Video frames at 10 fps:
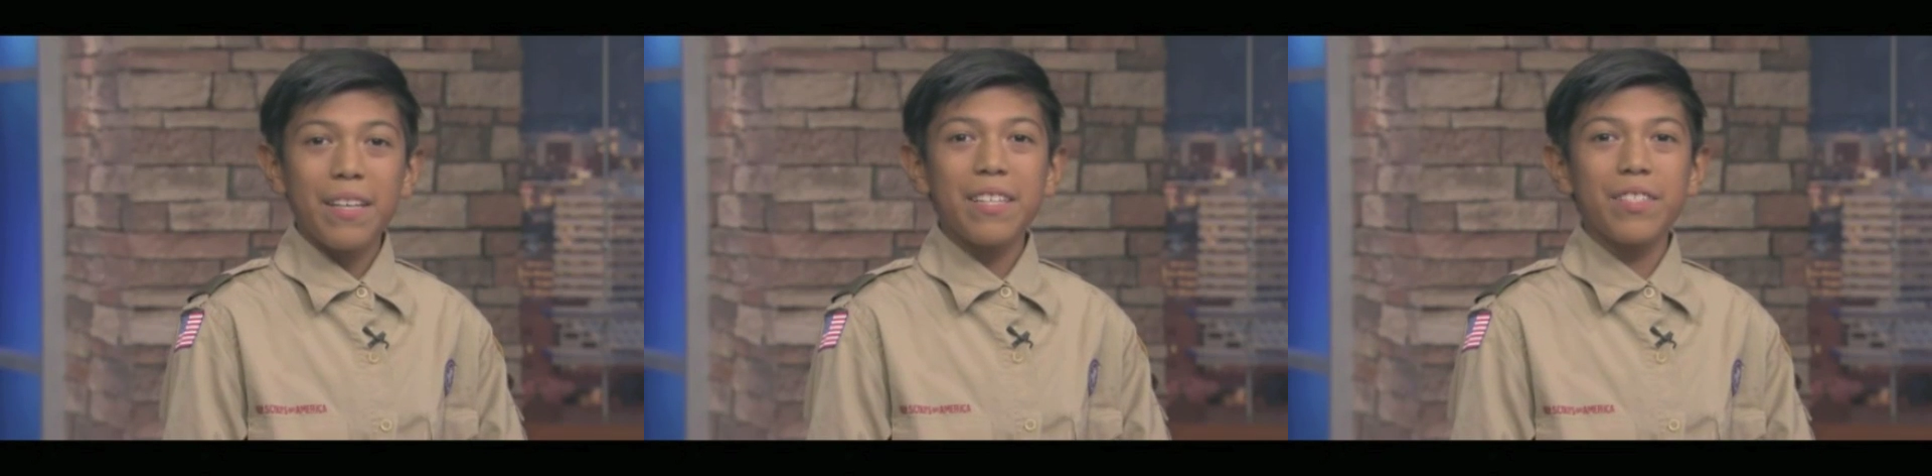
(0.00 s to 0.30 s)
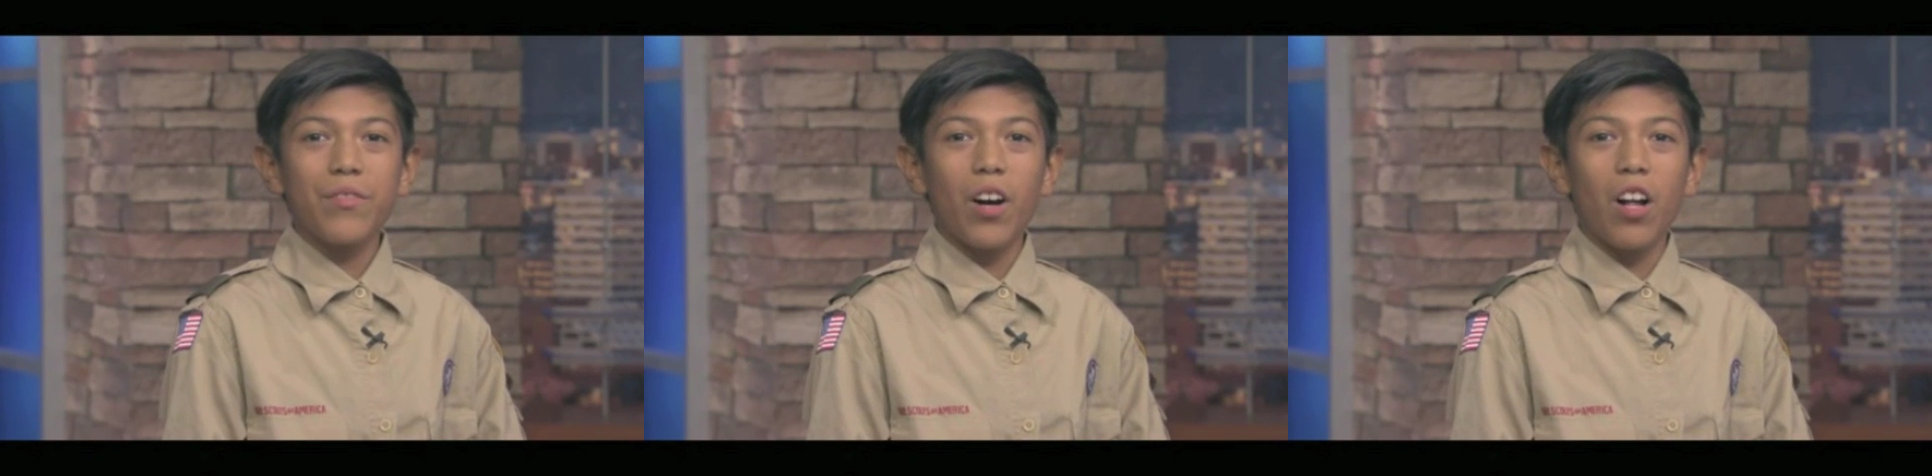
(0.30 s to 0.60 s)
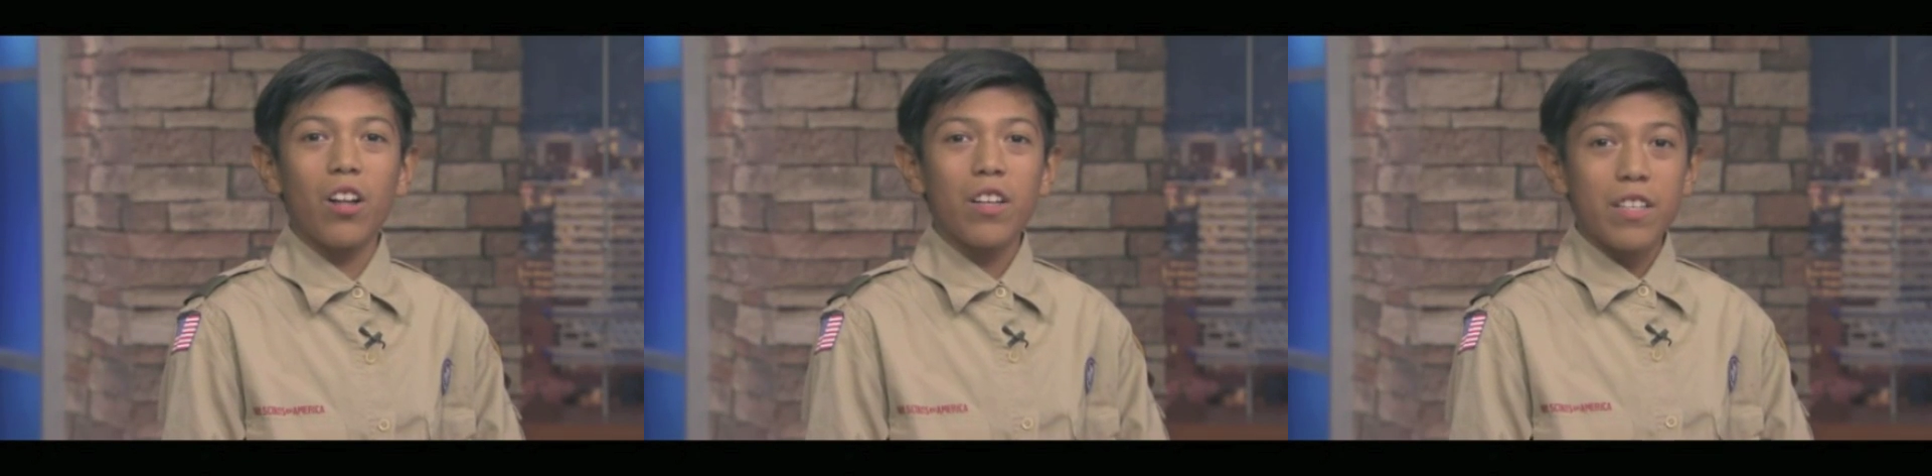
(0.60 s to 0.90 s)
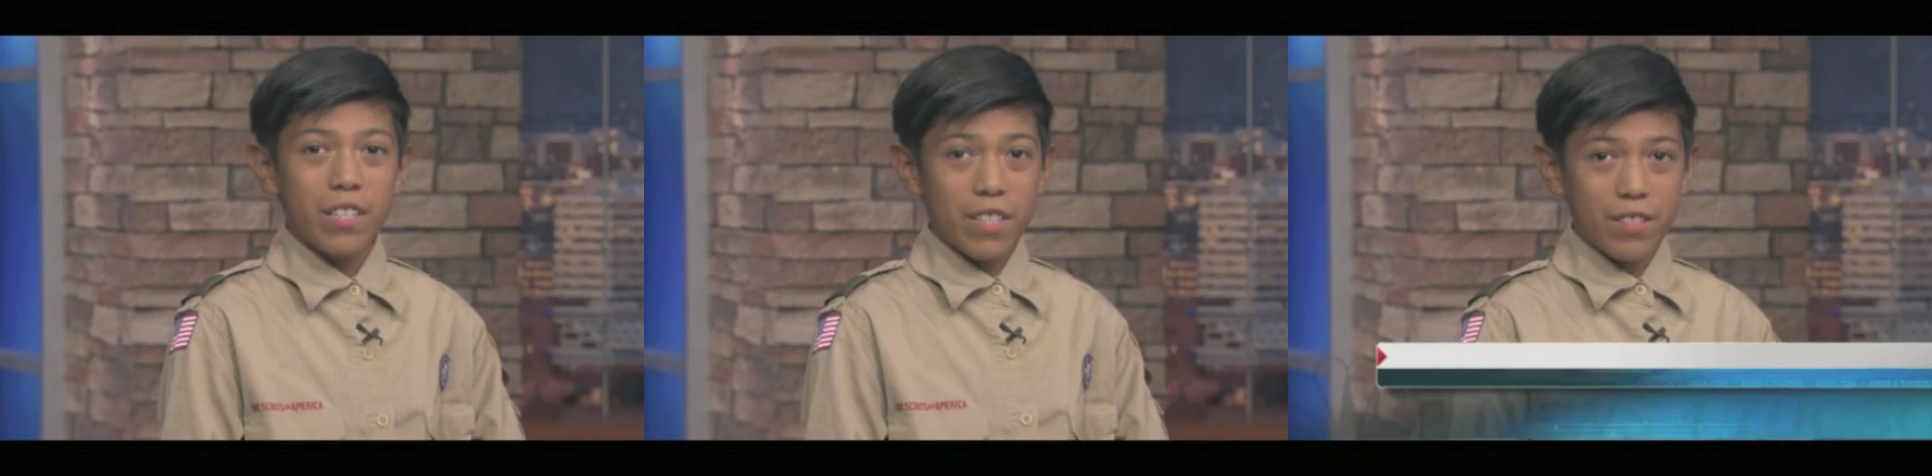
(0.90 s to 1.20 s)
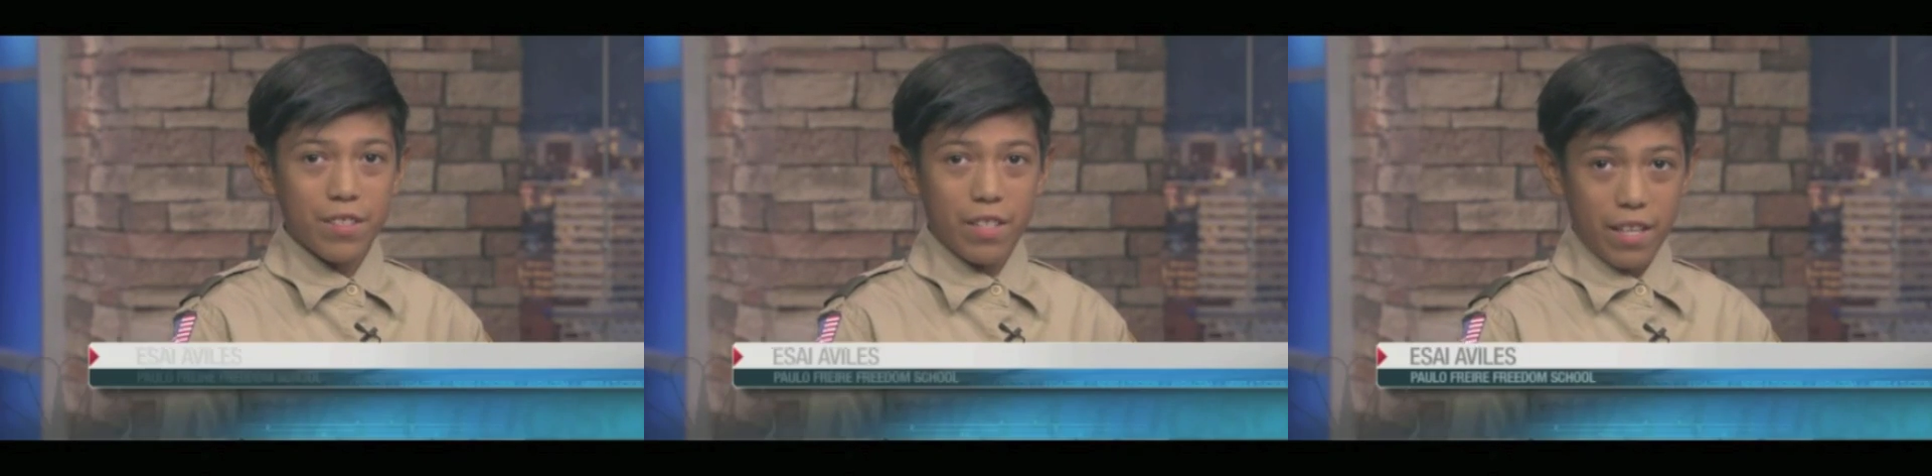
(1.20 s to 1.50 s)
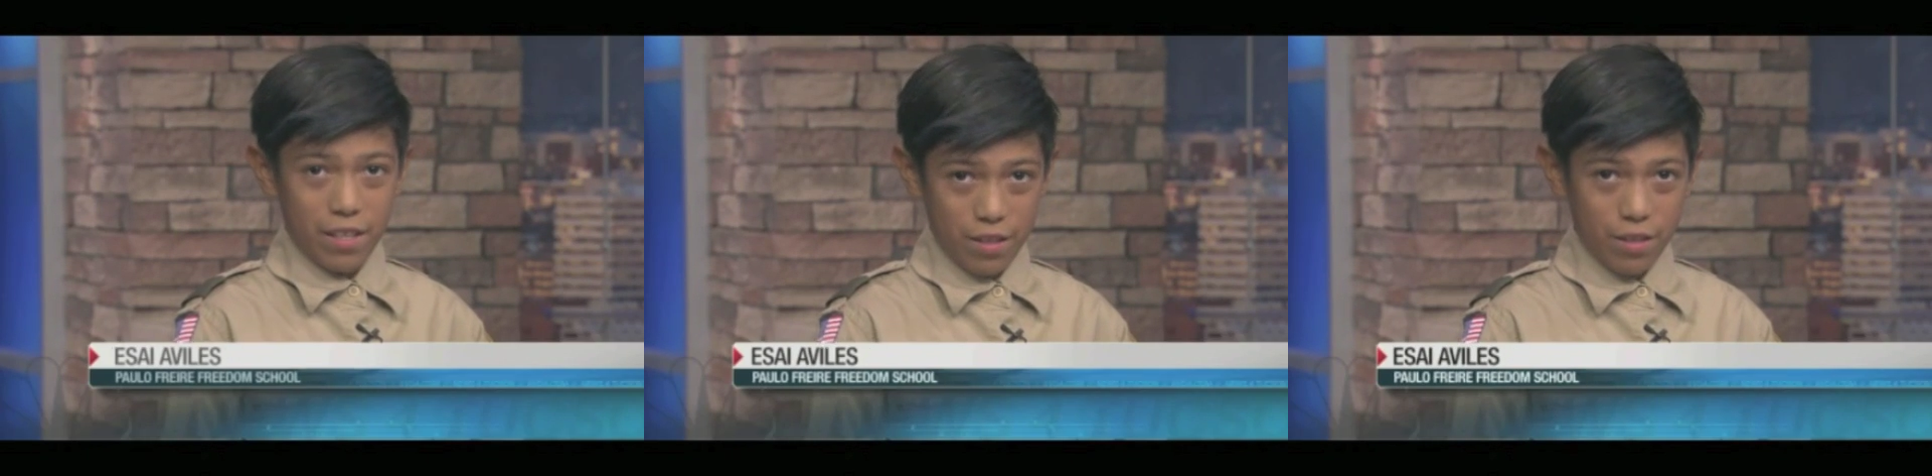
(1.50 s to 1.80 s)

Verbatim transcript: Each fall, kids just like